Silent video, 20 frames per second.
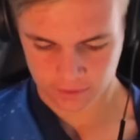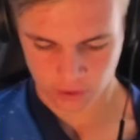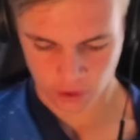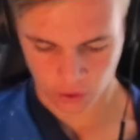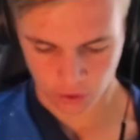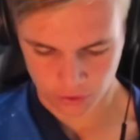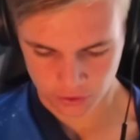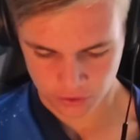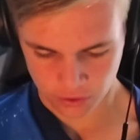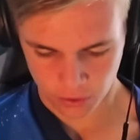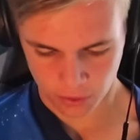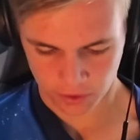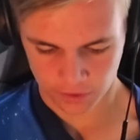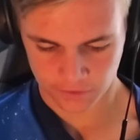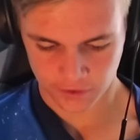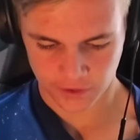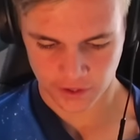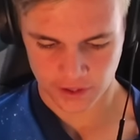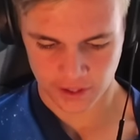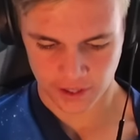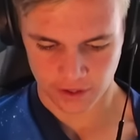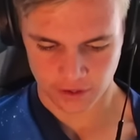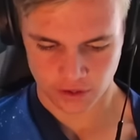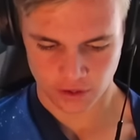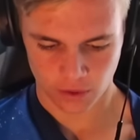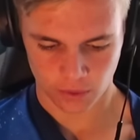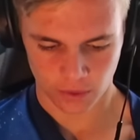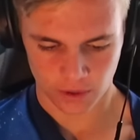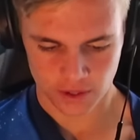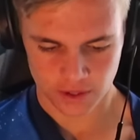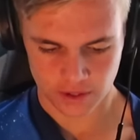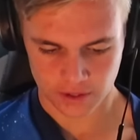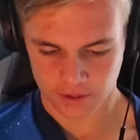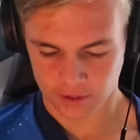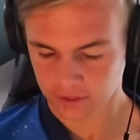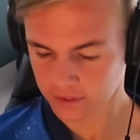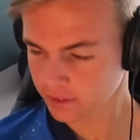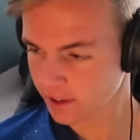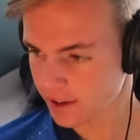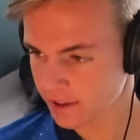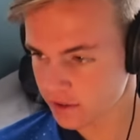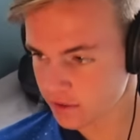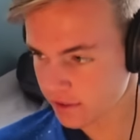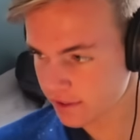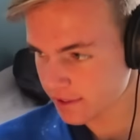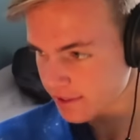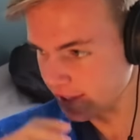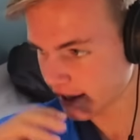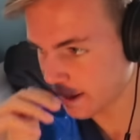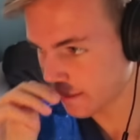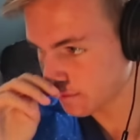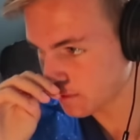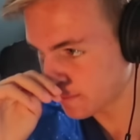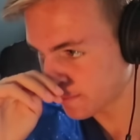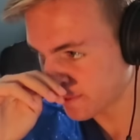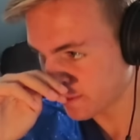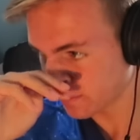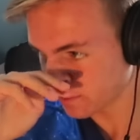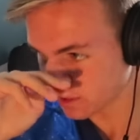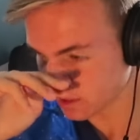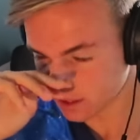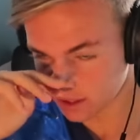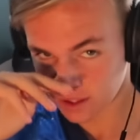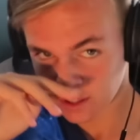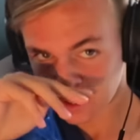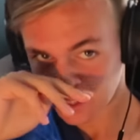cost 250,000 coins, and it doesn't seem to be able to